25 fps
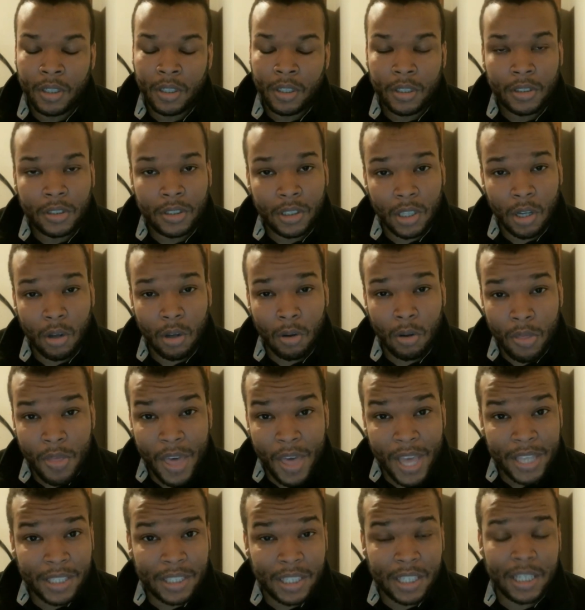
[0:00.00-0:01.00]
So
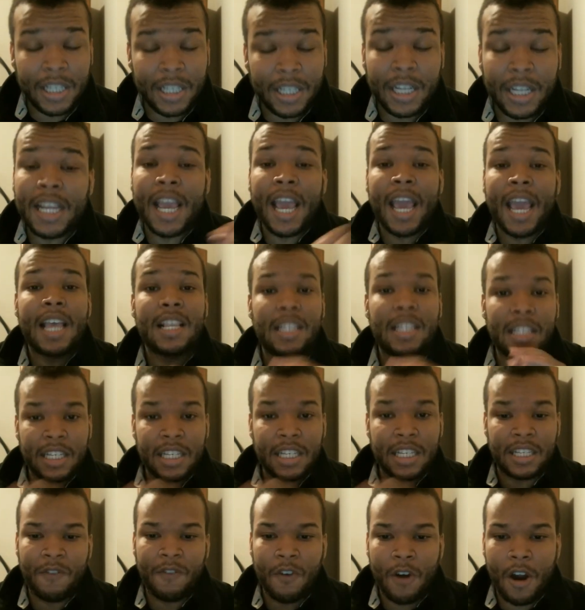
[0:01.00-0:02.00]
that's good. He has
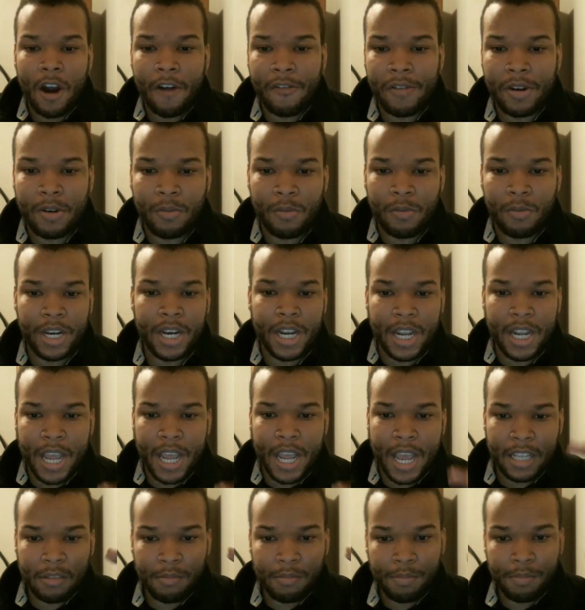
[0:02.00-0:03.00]
season 4 already written. He
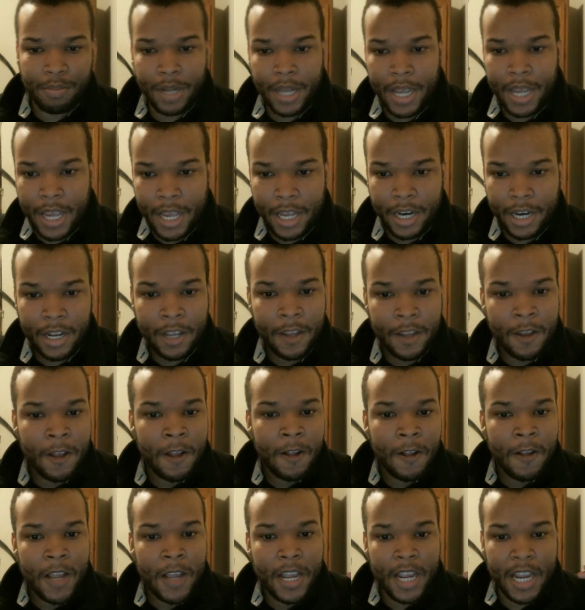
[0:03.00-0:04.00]
has a plan.
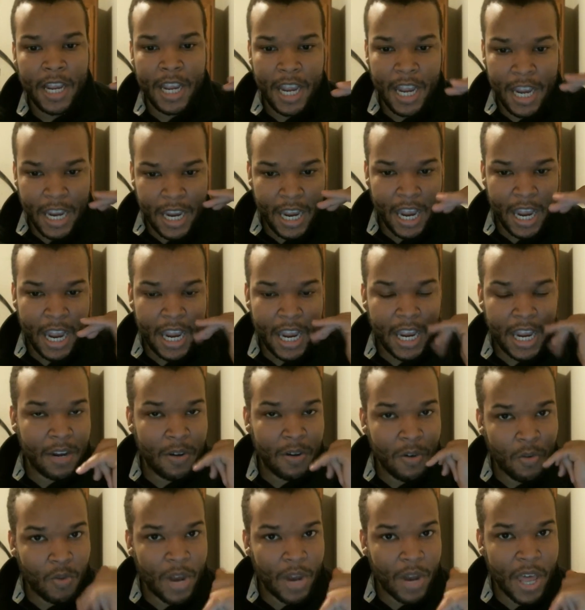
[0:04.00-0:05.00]

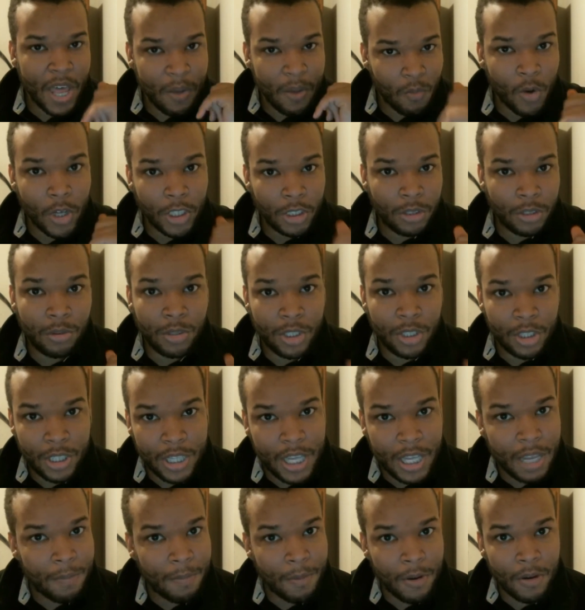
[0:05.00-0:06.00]
They want to
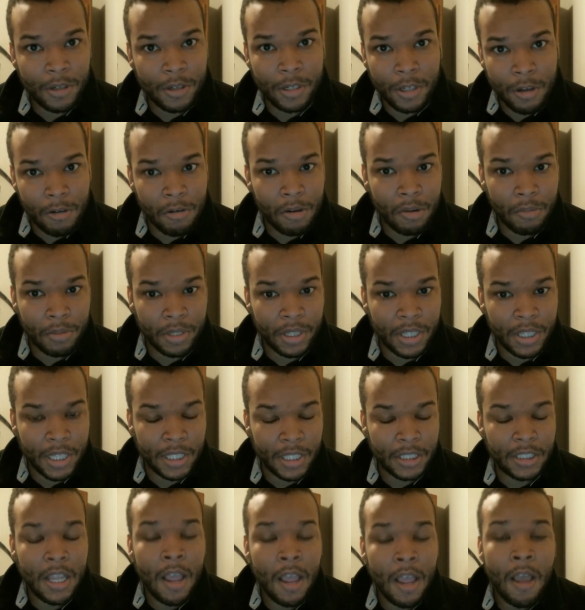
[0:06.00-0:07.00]
keep on going with this.